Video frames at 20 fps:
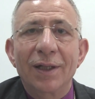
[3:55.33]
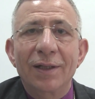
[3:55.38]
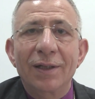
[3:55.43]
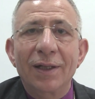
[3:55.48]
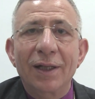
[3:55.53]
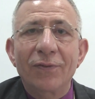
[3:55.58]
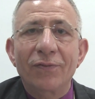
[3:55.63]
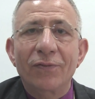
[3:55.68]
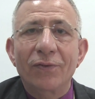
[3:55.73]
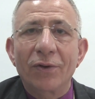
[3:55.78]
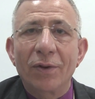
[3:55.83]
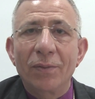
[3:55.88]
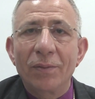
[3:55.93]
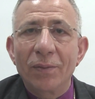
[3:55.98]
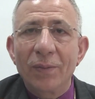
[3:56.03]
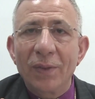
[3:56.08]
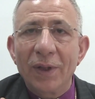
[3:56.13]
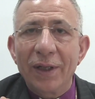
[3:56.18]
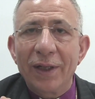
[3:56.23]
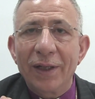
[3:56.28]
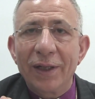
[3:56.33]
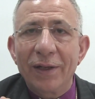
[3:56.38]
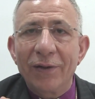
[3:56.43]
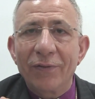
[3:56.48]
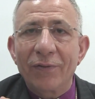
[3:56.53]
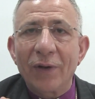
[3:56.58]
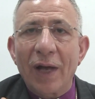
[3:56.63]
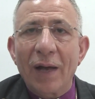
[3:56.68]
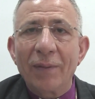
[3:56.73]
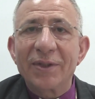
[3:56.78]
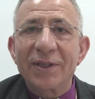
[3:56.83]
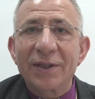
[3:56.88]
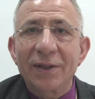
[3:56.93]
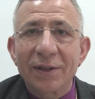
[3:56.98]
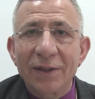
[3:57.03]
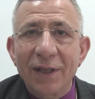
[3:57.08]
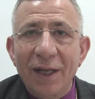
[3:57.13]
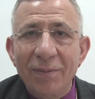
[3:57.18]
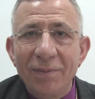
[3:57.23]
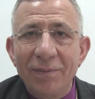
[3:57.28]
not from
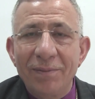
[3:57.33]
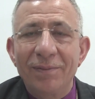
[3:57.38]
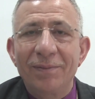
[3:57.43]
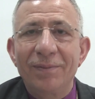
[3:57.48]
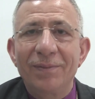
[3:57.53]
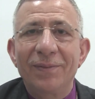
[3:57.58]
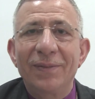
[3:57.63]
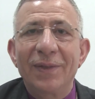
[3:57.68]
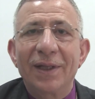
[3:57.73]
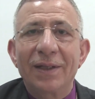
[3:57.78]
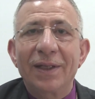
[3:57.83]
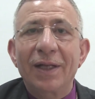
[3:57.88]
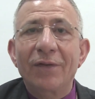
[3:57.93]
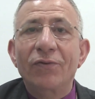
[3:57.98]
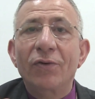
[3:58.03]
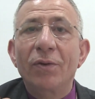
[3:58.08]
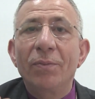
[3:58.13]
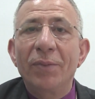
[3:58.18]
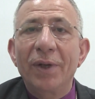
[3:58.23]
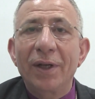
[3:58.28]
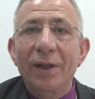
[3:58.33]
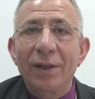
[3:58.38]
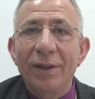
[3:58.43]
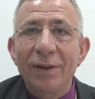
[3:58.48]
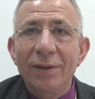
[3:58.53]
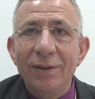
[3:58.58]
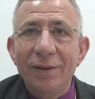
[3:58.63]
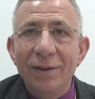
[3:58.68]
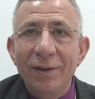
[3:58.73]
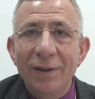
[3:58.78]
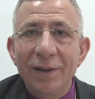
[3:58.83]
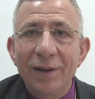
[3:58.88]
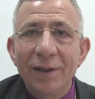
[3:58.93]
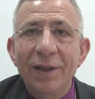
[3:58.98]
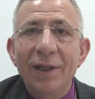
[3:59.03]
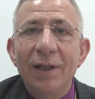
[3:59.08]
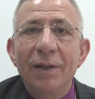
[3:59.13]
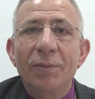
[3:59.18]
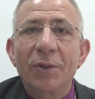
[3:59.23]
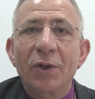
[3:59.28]
Amsterdam, not from Berlin,
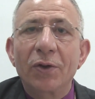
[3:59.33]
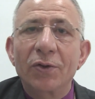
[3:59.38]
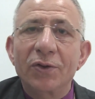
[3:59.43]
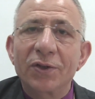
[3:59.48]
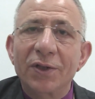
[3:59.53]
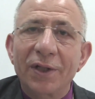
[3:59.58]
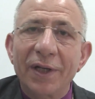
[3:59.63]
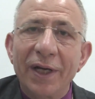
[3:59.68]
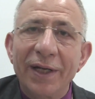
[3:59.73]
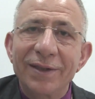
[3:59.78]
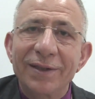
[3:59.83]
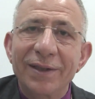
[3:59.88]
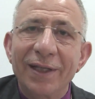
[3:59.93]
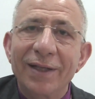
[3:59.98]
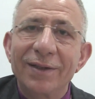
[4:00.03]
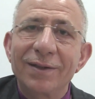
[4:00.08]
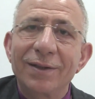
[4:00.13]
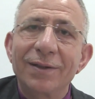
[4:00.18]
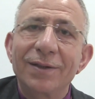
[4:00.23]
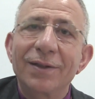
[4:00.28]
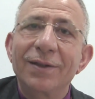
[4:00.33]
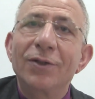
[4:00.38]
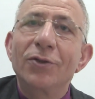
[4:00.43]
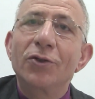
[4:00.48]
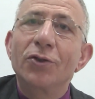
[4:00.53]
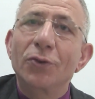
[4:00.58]
because Christ has risen in